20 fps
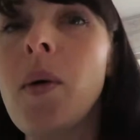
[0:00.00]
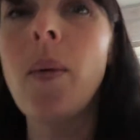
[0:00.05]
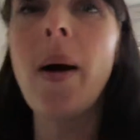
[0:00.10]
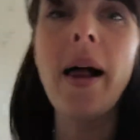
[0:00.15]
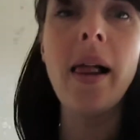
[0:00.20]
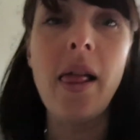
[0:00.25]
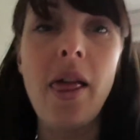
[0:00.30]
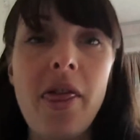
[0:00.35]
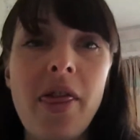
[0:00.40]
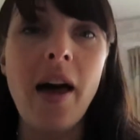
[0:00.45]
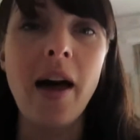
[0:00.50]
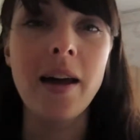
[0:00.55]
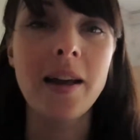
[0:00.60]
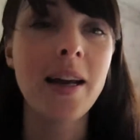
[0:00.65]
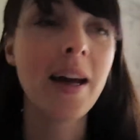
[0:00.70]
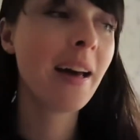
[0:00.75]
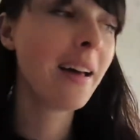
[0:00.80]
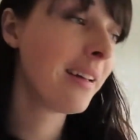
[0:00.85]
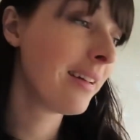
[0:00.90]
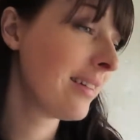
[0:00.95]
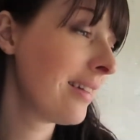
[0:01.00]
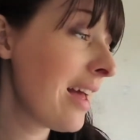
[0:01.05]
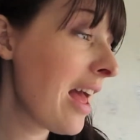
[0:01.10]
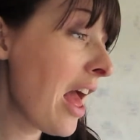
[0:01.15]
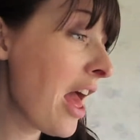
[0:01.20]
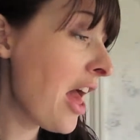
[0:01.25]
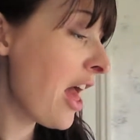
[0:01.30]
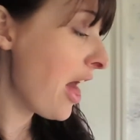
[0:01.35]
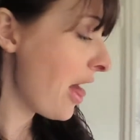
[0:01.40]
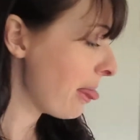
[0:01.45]
Well,
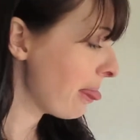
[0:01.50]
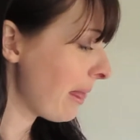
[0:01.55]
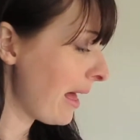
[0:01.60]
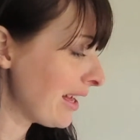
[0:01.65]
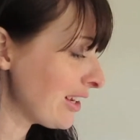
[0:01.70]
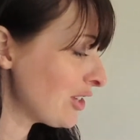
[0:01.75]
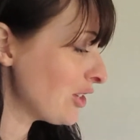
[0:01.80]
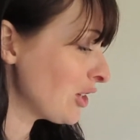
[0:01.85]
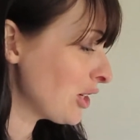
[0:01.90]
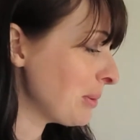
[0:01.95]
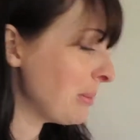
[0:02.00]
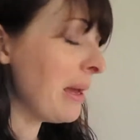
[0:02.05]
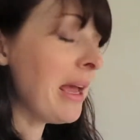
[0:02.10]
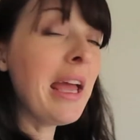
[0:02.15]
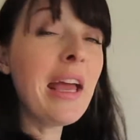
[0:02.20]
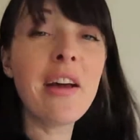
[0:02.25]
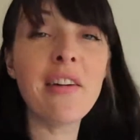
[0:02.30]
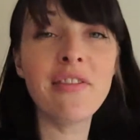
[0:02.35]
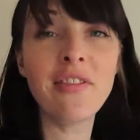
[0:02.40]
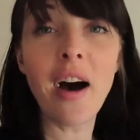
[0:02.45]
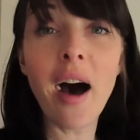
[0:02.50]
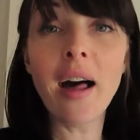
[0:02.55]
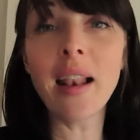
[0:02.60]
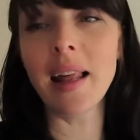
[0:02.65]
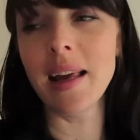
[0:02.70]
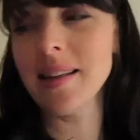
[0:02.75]
that took me far